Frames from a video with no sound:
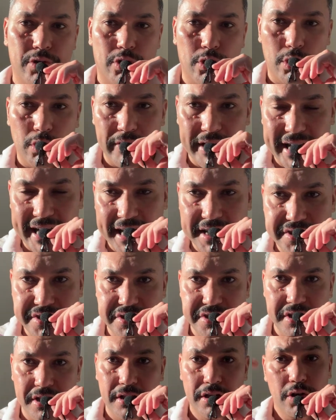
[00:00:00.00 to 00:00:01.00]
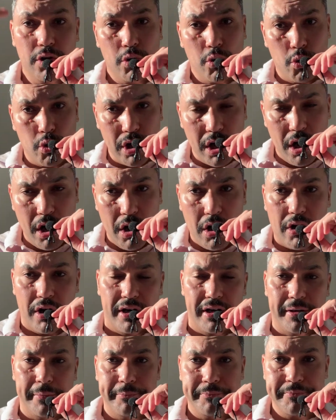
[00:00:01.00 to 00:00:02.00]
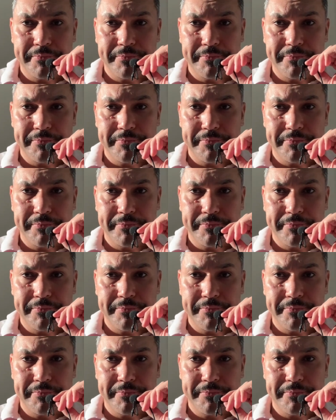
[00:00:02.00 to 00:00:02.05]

or is or are.